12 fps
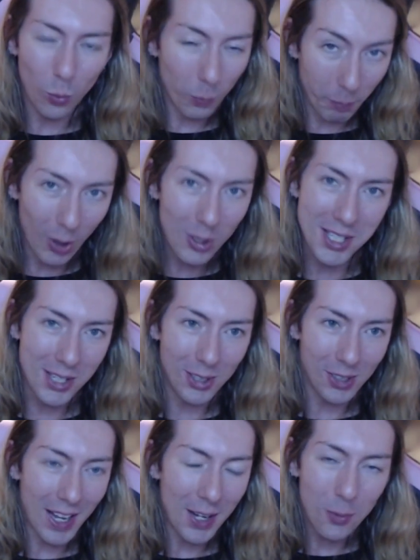
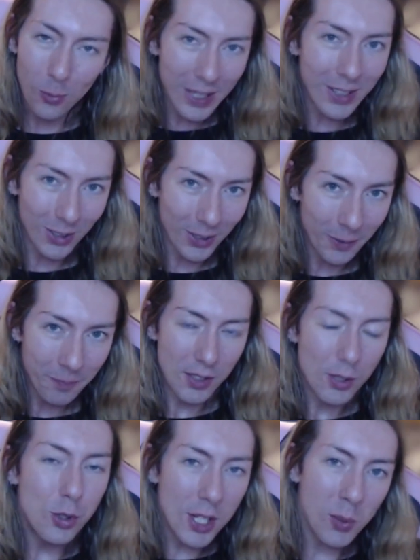personal and weird.
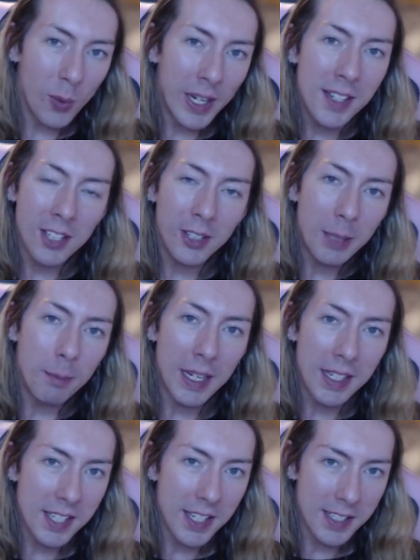Just wait until he
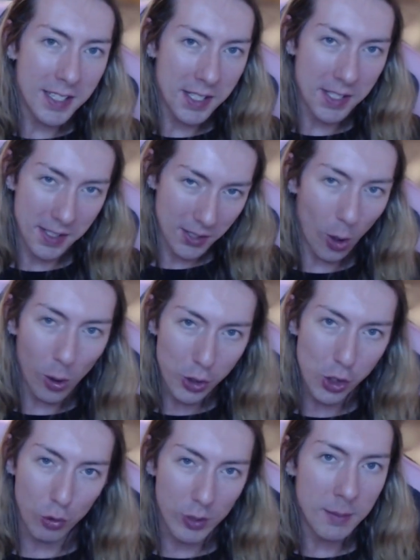makes his whole
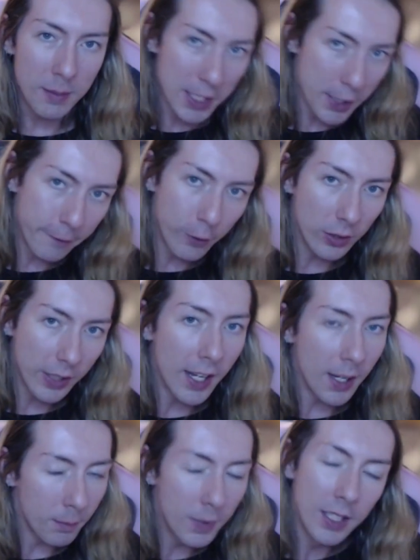stream his full
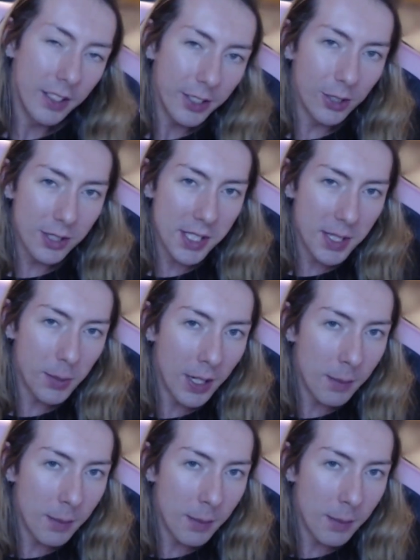cam. You'll see what I